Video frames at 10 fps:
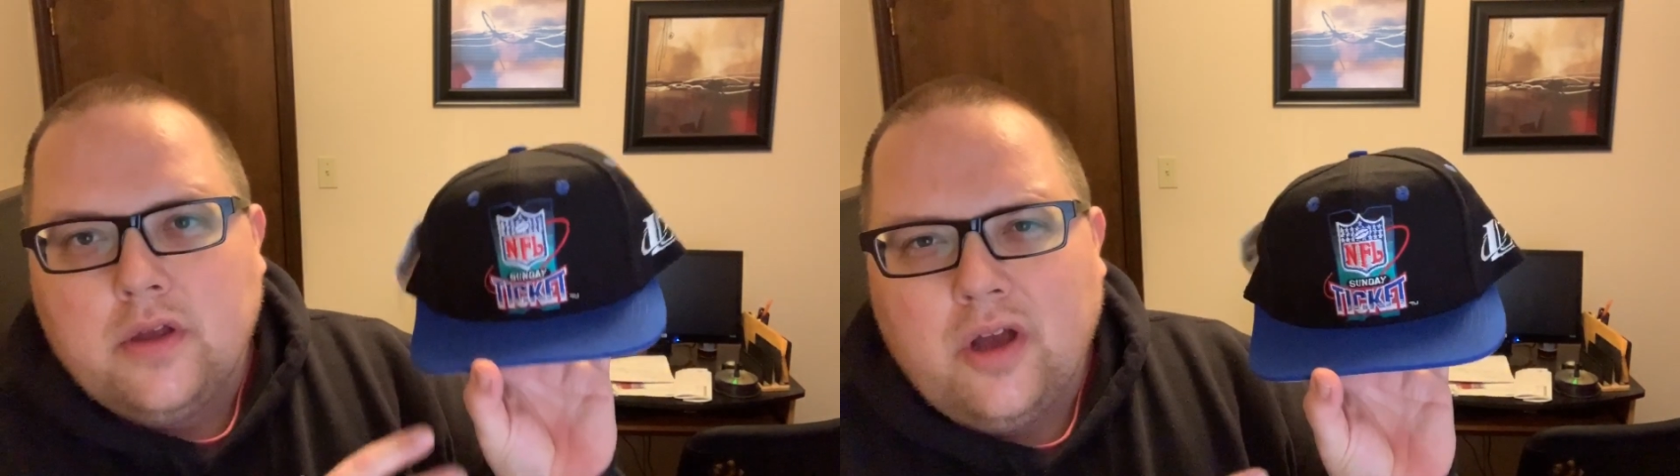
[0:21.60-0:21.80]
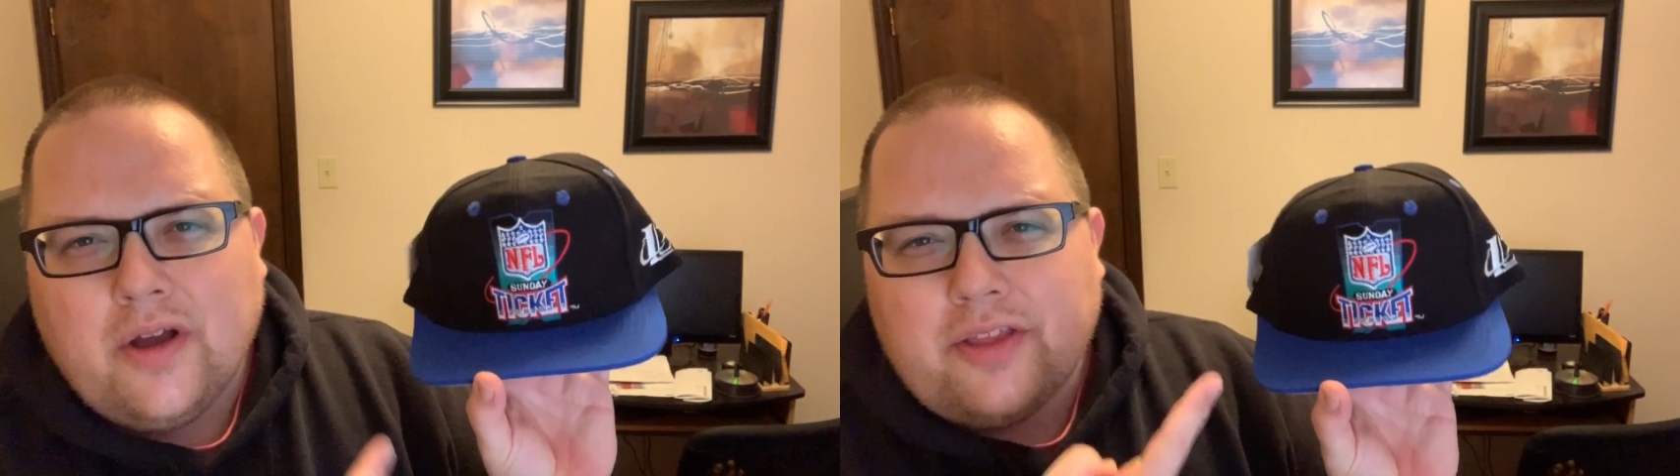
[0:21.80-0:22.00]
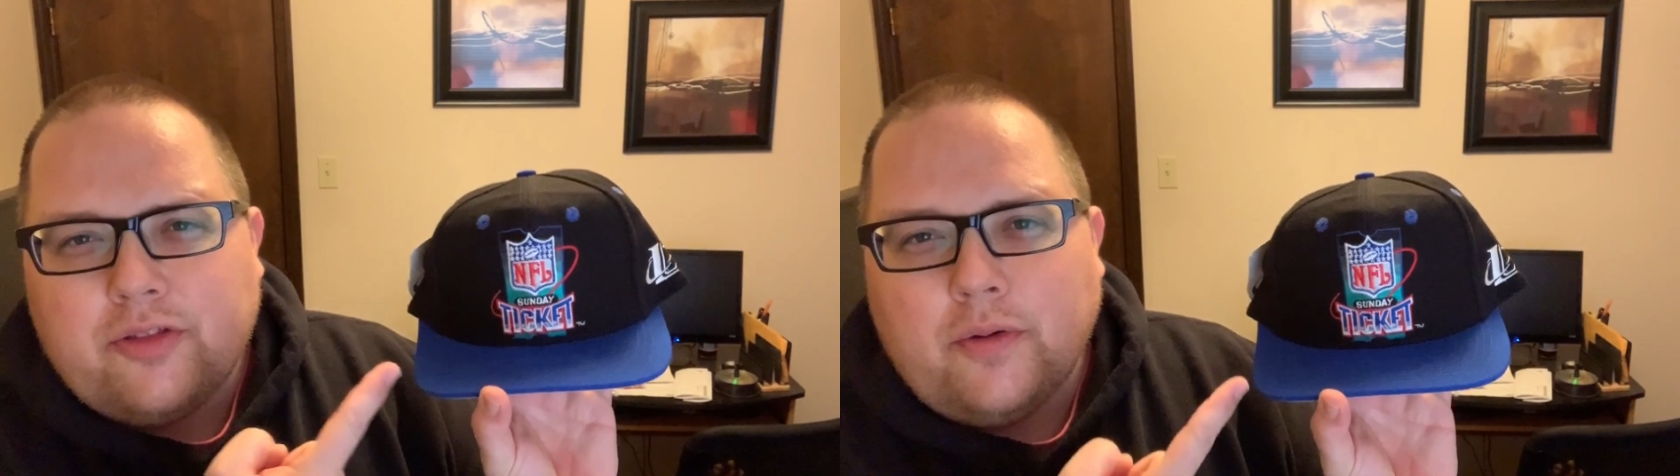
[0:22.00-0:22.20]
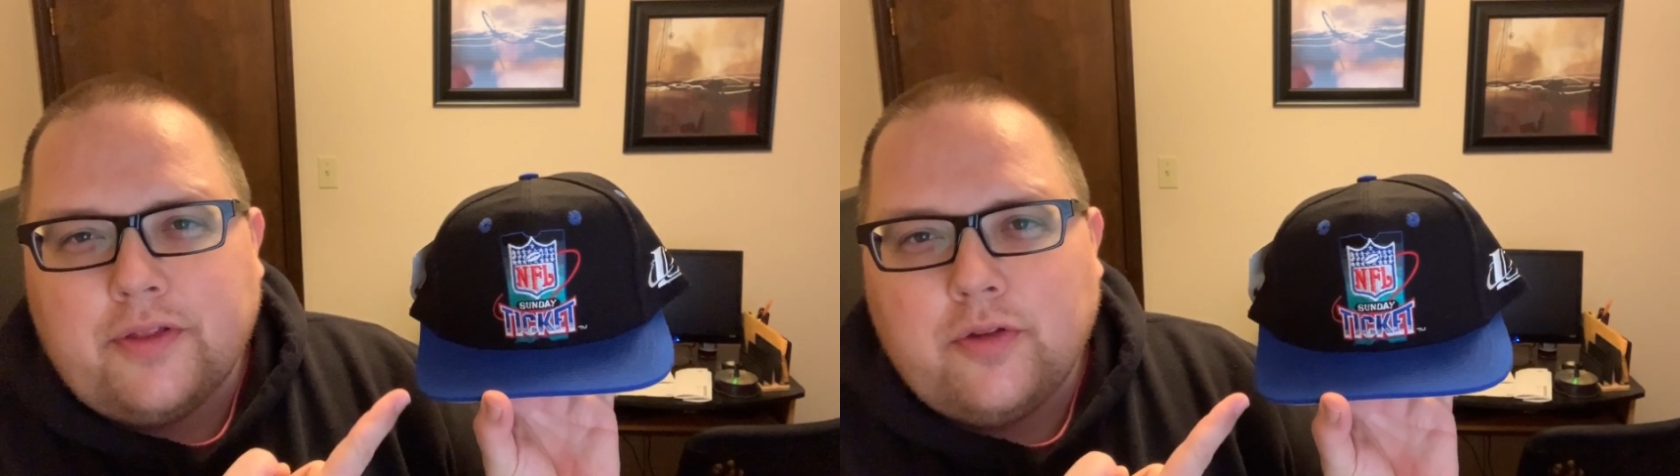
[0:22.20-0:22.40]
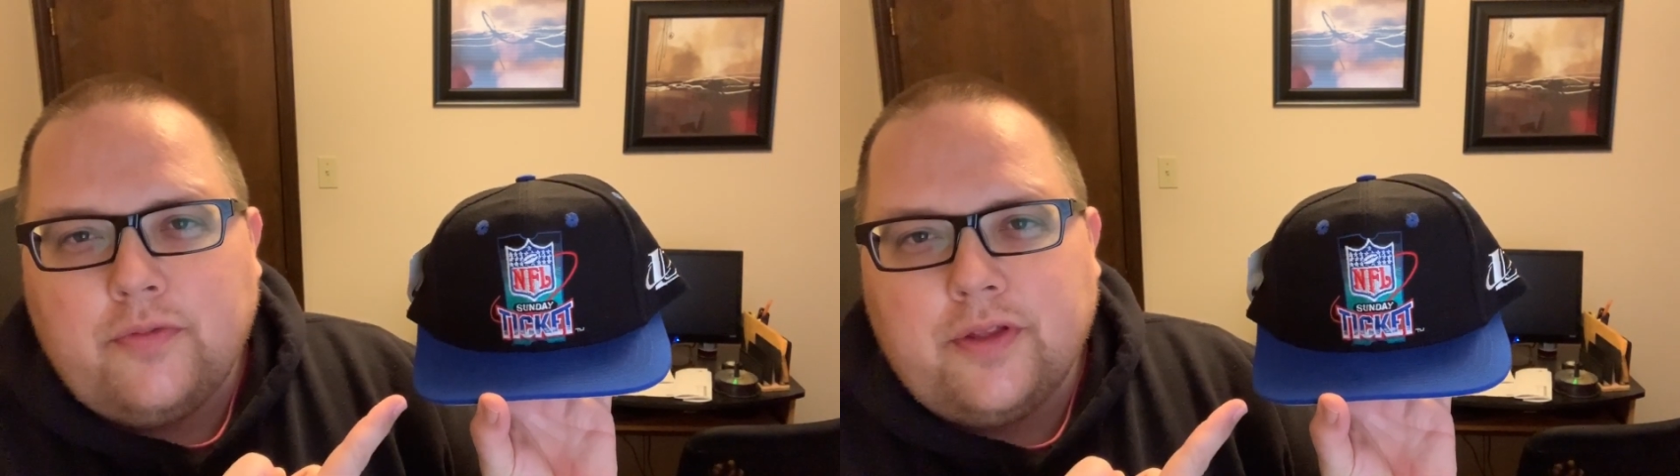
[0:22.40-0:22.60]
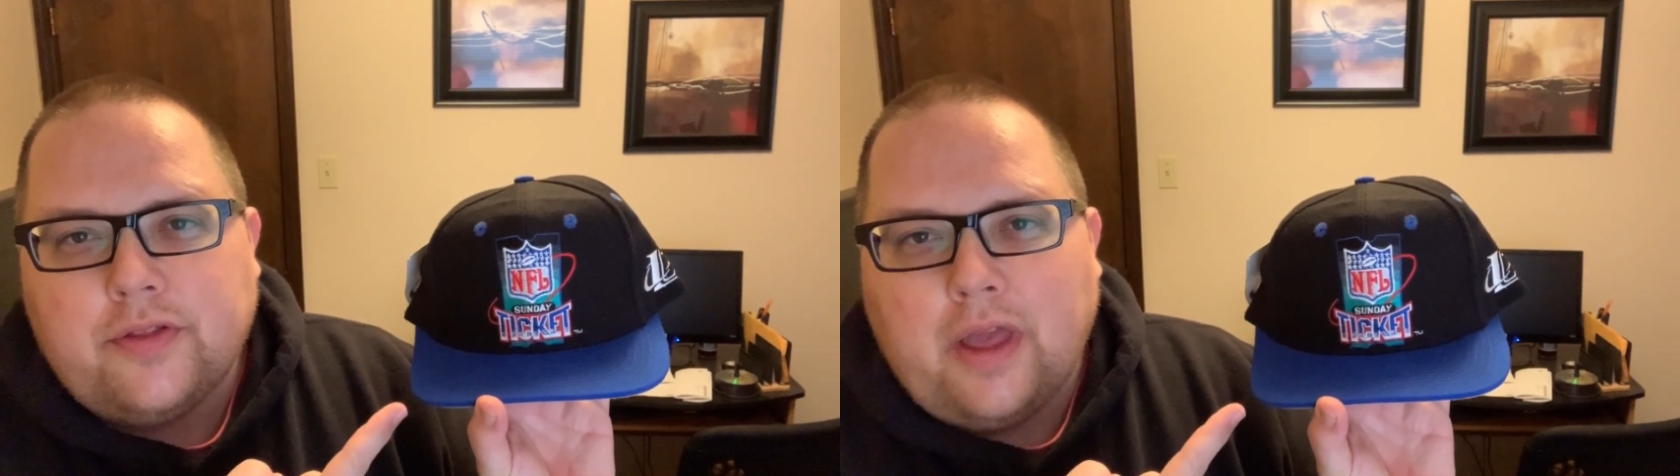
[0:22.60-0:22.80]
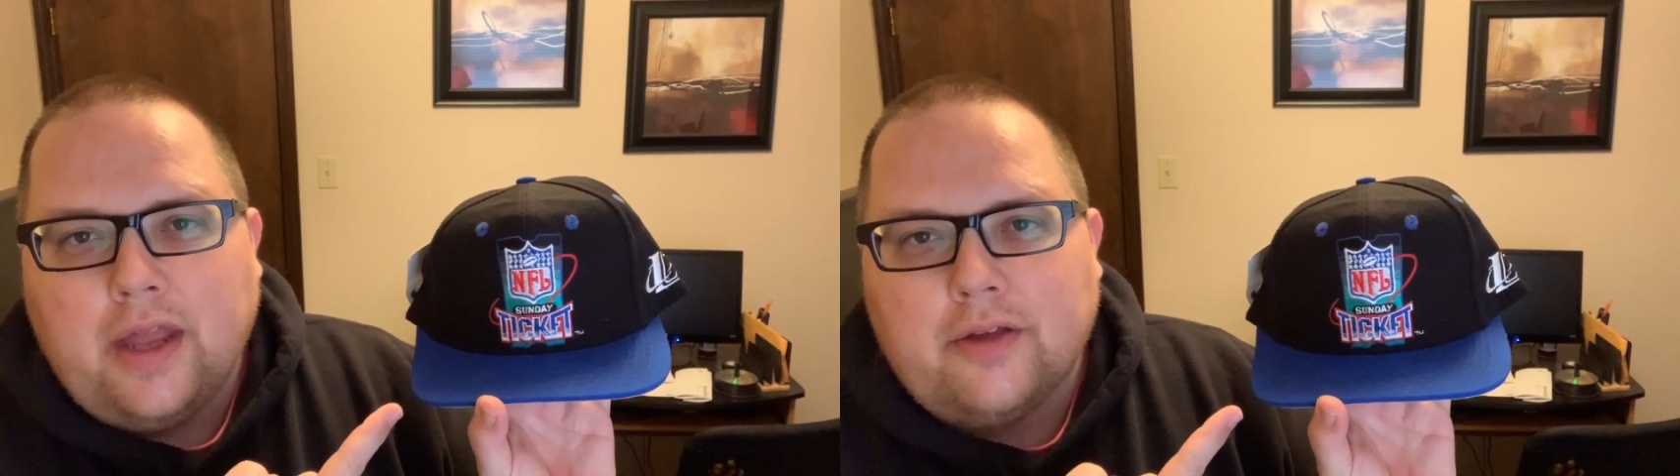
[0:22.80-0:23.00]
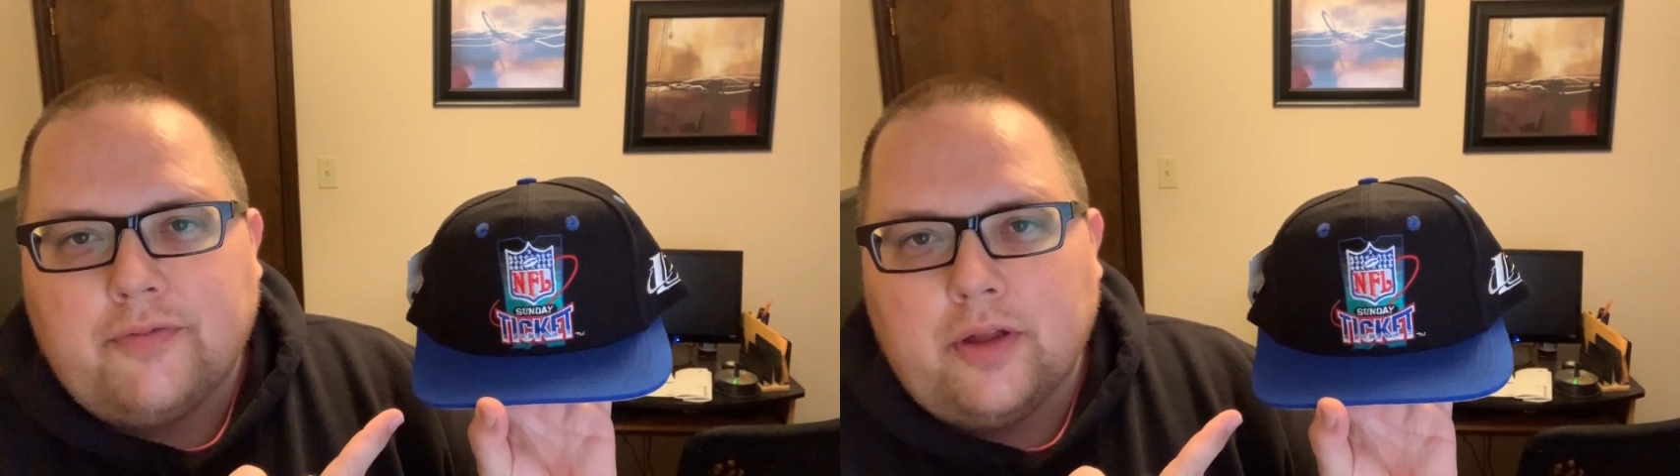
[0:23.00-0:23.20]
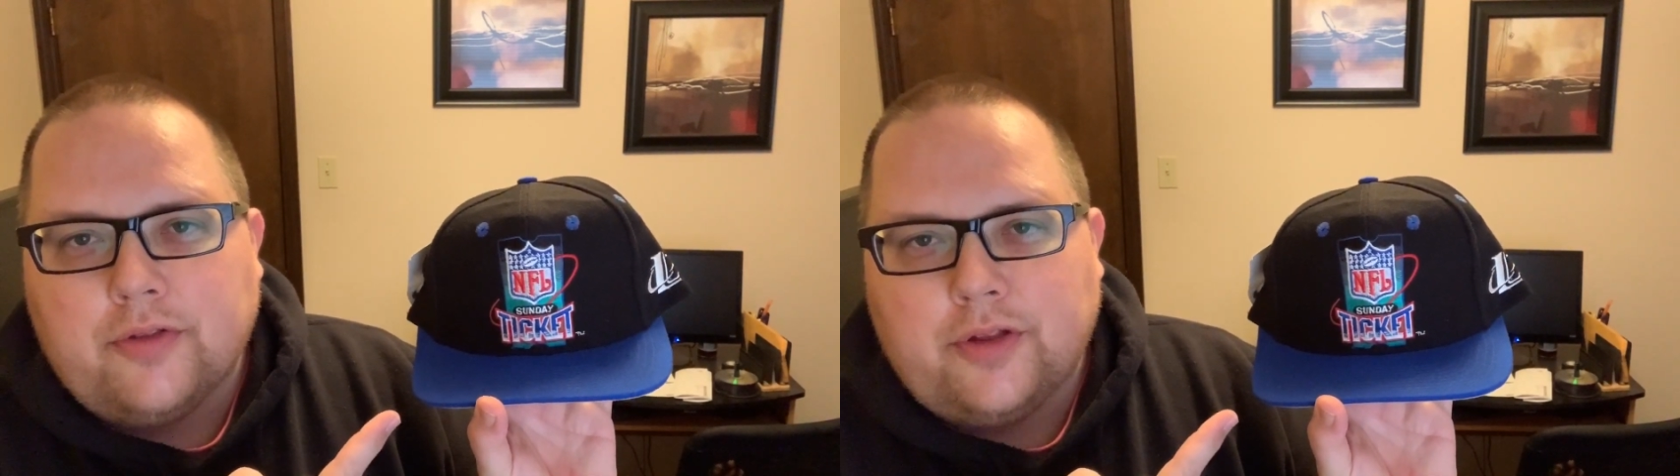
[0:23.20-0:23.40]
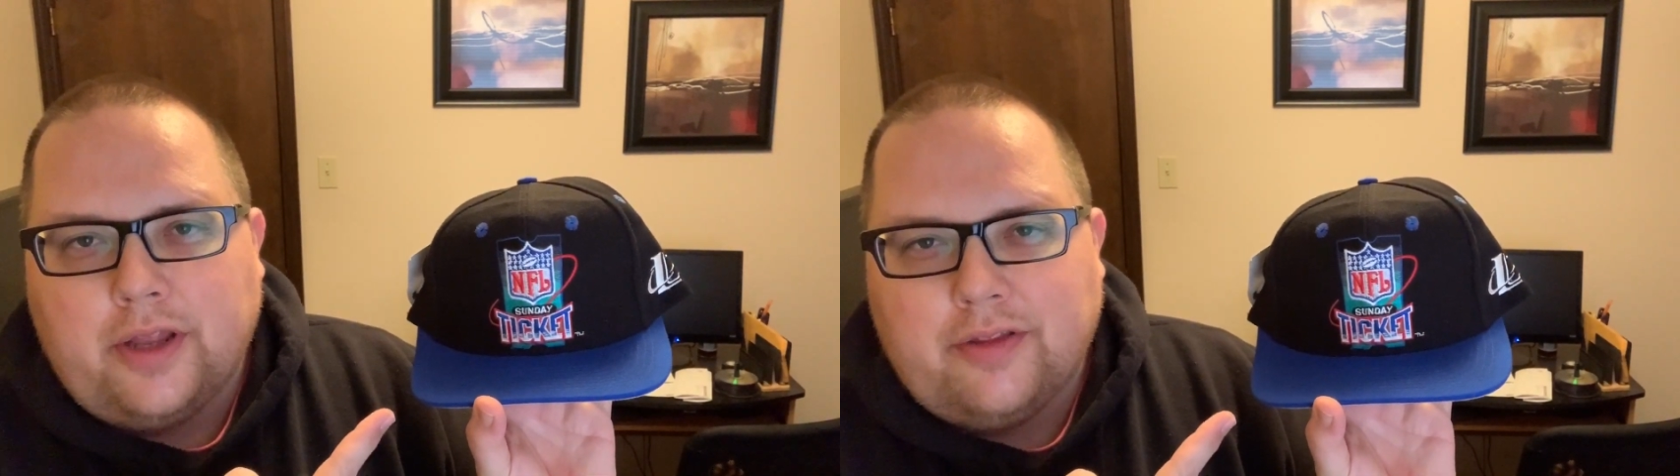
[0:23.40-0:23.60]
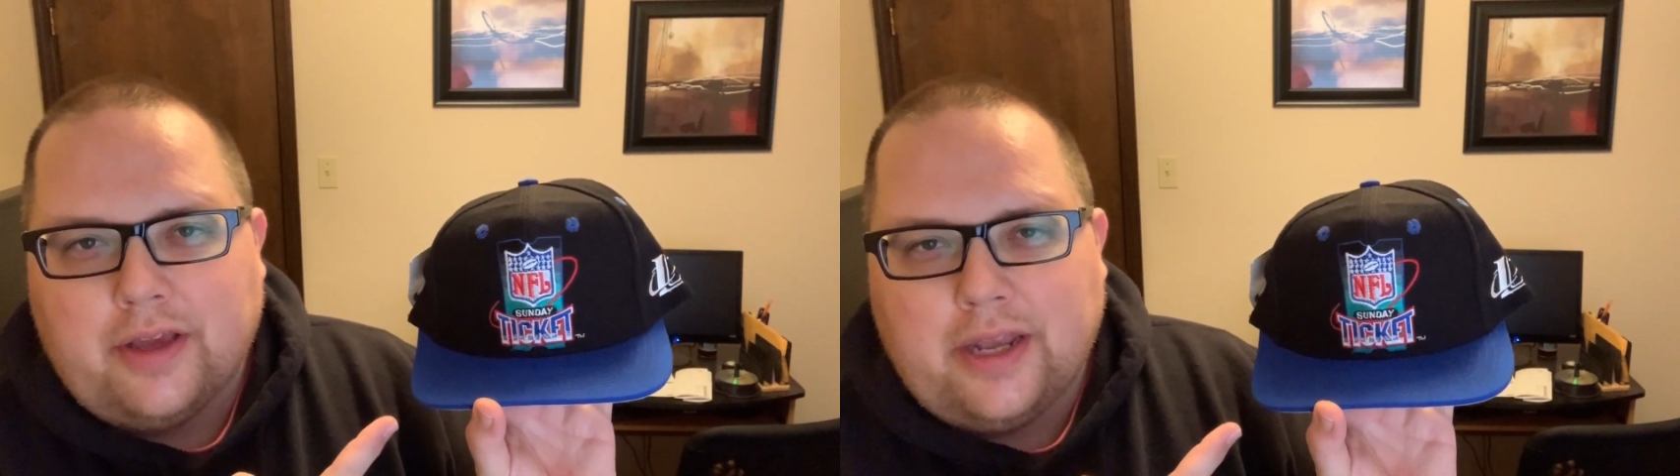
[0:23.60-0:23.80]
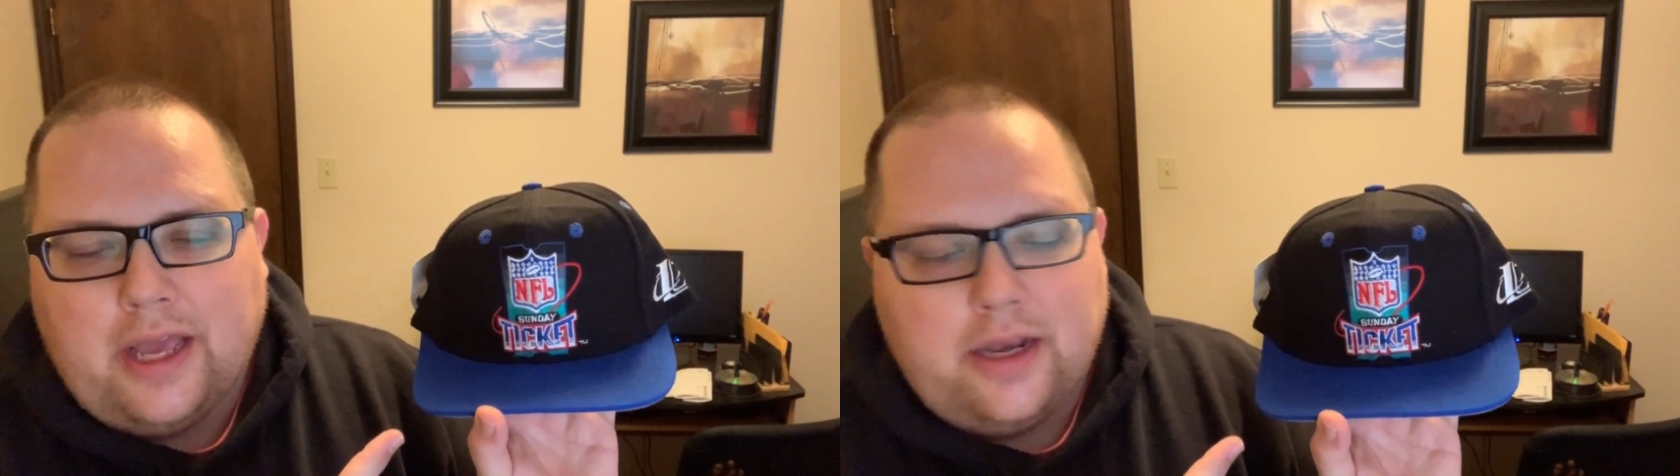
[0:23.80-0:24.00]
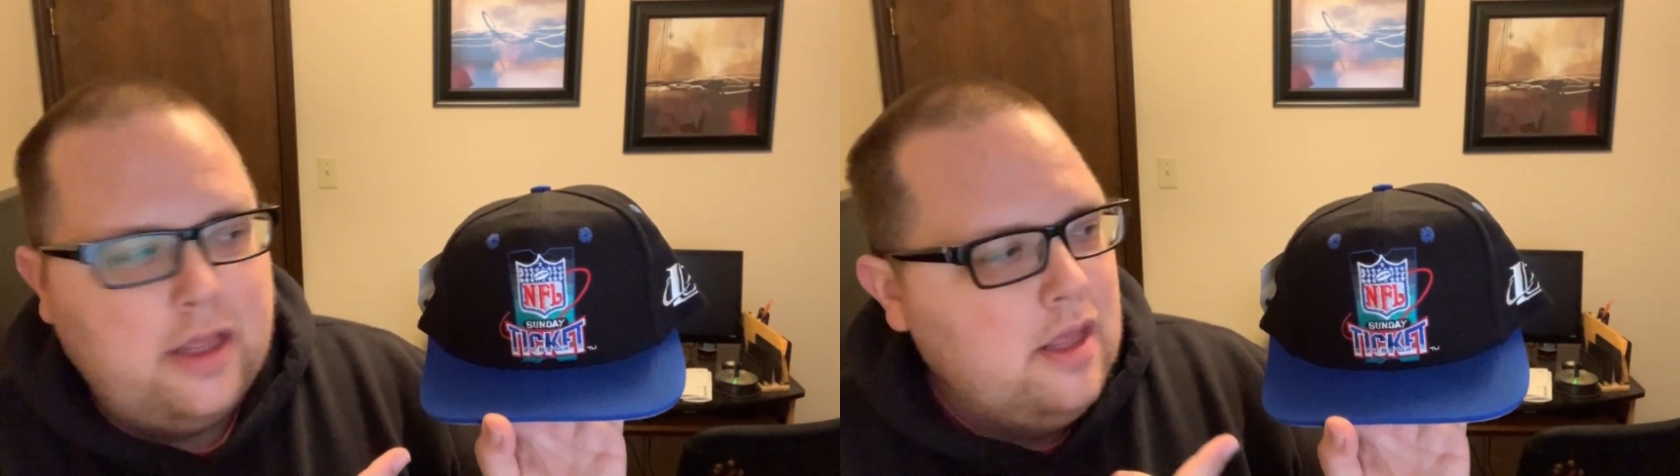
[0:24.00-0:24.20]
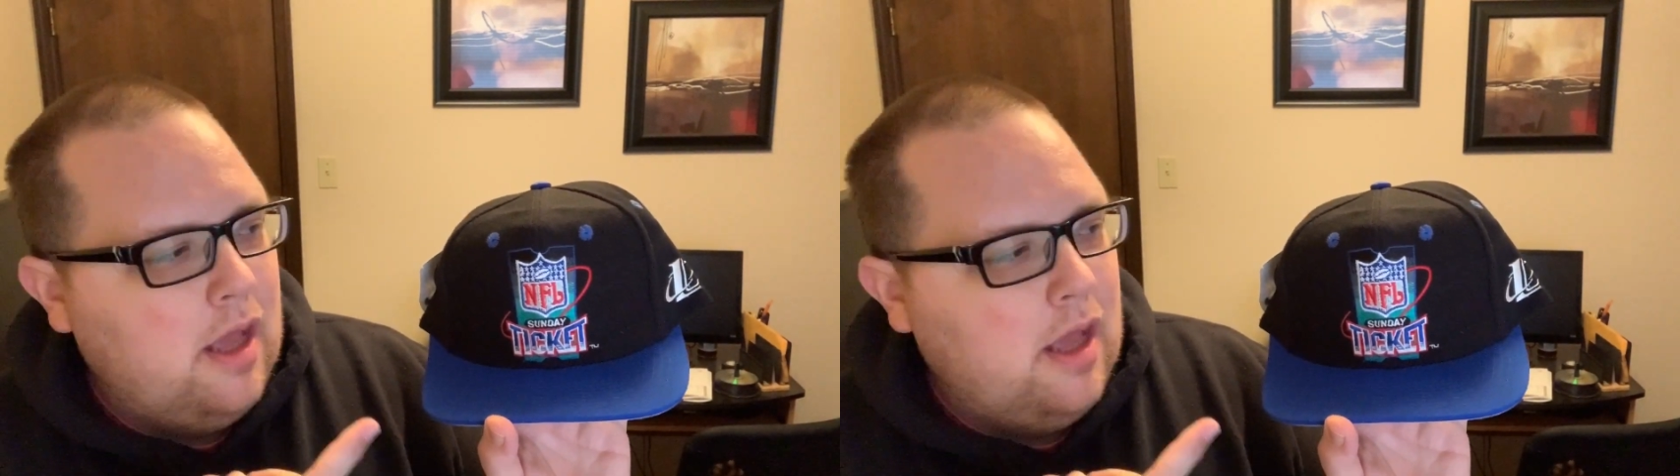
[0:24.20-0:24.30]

Okay, so I sold this NFL Sunday ticket hat.